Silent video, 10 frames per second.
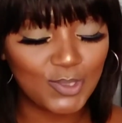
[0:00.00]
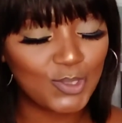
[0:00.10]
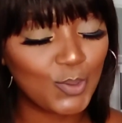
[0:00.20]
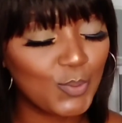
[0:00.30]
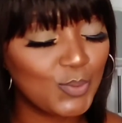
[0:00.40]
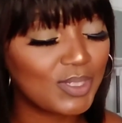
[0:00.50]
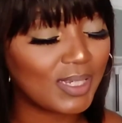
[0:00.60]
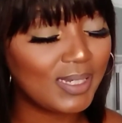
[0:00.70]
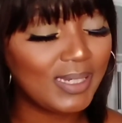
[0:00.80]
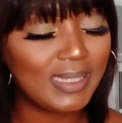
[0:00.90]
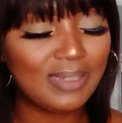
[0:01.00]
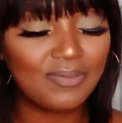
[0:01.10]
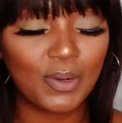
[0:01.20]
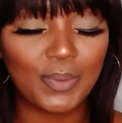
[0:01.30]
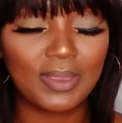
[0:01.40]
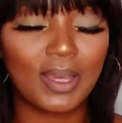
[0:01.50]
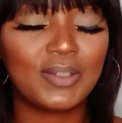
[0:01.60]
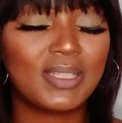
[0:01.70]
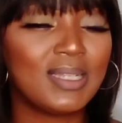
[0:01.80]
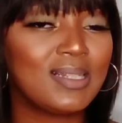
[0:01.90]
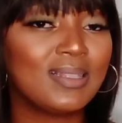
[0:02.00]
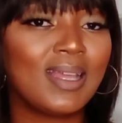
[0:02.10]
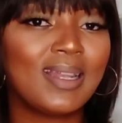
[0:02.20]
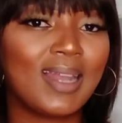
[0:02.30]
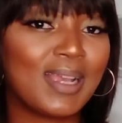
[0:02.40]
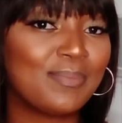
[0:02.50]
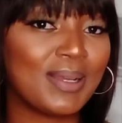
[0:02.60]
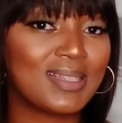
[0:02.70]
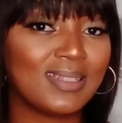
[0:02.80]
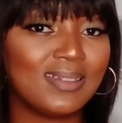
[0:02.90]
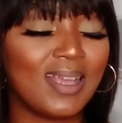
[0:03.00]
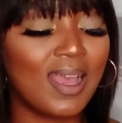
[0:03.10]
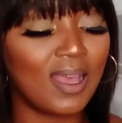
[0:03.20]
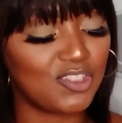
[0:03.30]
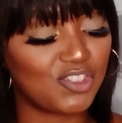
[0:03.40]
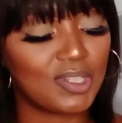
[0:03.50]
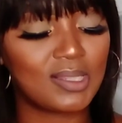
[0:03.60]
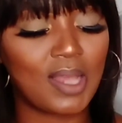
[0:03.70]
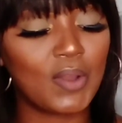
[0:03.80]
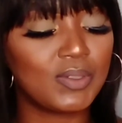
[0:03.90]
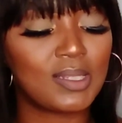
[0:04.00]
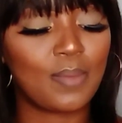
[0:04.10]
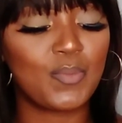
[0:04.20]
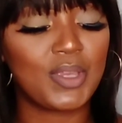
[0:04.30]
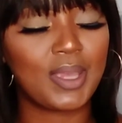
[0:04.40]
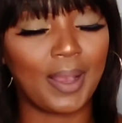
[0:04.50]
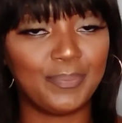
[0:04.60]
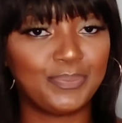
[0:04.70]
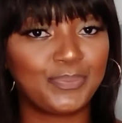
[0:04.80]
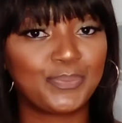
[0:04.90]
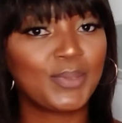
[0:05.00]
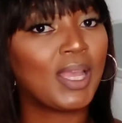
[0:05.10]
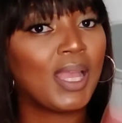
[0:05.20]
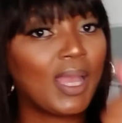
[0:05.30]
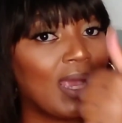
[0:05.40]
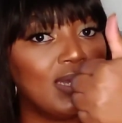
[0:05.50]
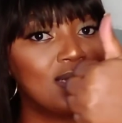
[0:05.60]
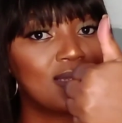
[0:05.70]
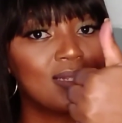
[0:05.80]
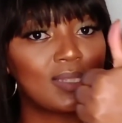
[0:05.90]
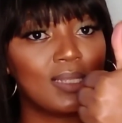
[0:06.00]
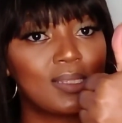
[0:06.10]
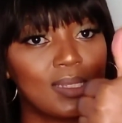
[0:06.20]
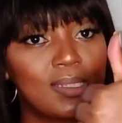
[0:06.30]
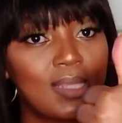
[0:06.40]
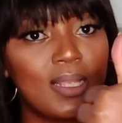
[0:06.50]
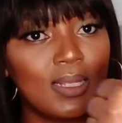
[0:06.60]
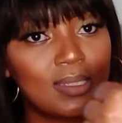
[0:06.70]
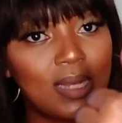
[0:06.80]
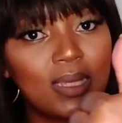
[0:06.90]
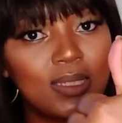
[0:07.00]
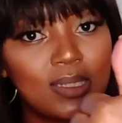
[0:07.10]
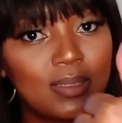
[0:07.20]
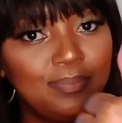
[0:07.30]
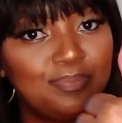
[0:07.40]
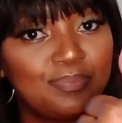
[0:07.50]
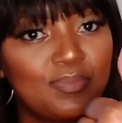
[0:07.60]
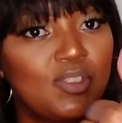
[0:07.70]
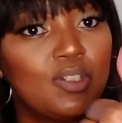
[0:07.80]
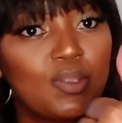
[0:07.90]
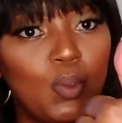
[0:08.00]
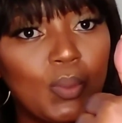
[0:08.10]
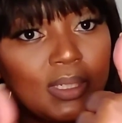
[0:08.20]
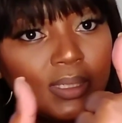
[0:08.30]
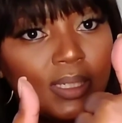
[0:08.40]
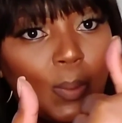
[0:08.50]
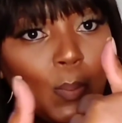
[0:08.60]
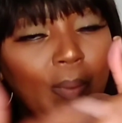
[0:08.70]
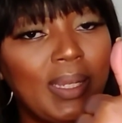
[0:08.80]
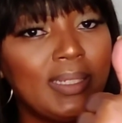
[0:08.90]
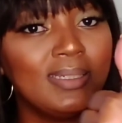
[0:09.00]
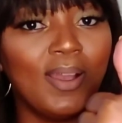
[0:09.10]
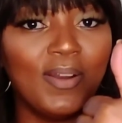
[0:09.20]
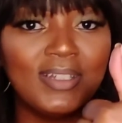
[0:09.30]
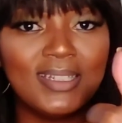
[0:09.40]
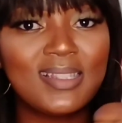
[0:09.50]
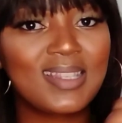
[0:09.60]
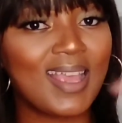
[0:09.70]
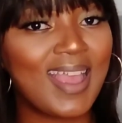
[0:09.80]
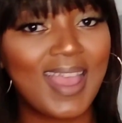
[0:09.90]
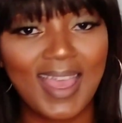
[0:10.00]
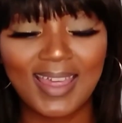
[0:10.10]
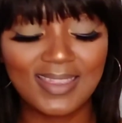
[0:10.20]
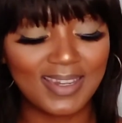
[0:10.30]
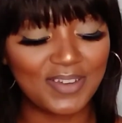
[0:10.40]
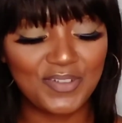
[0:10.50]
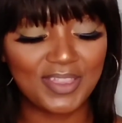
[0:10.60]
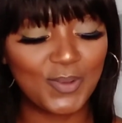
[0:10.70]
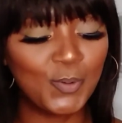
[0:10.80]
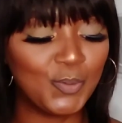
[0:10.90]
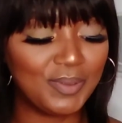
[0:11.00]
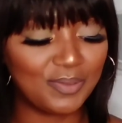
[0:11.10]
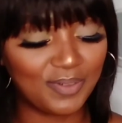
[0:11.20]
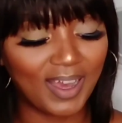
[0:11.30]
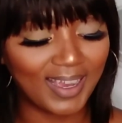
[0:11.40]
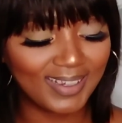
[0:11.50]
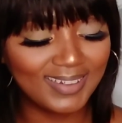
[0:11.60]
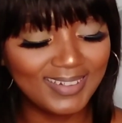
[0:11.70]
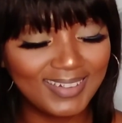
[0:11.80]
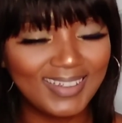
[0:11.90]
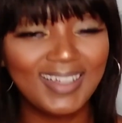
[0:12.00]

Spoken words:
don't leave without hitting that like button. It's just down somewhere here, and it's like this. Just go ping on it, and then everything will be fine.